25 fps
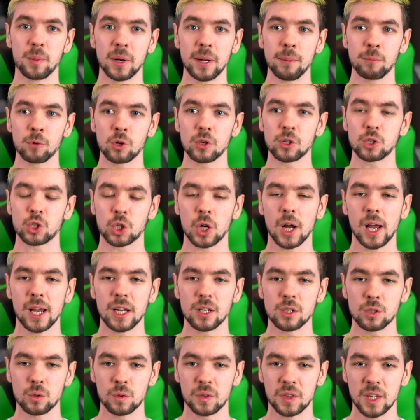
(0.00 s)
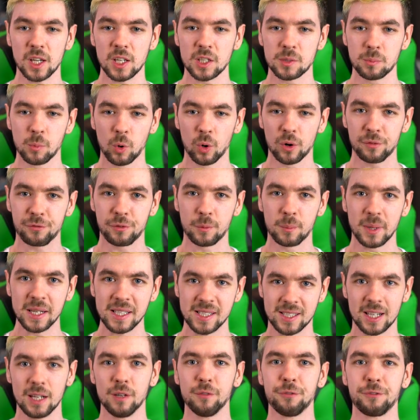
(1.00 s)
But I'm going to try and do things more for
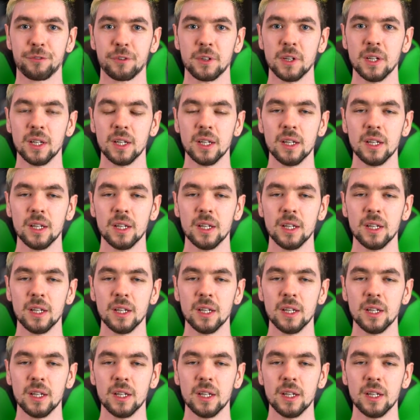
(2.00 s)
myself